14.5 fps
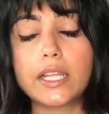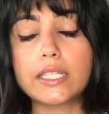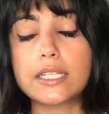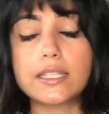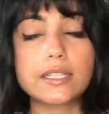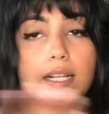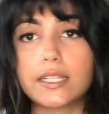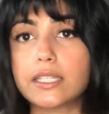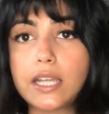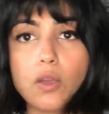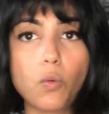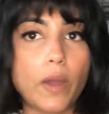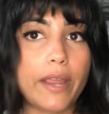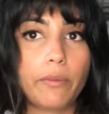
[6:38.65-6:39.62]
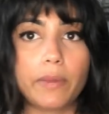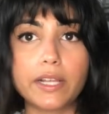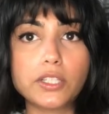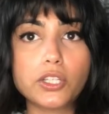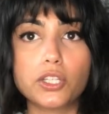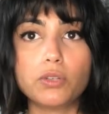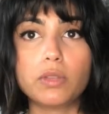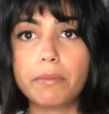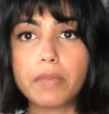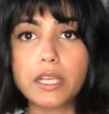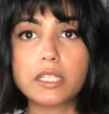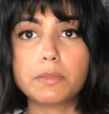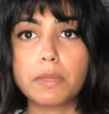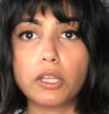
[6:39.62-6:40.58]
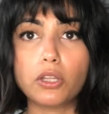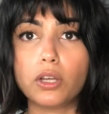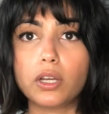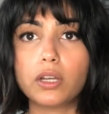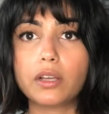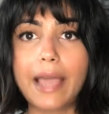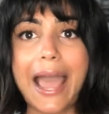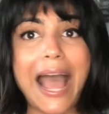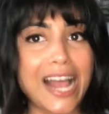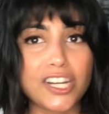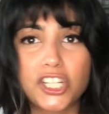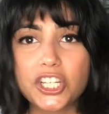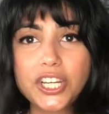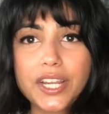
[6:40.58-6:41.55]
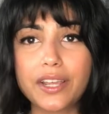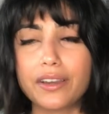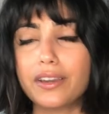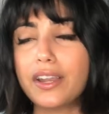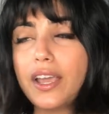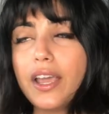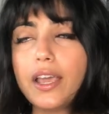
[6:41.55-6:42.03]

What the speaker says: disgusting white residue that makes me look ashy, and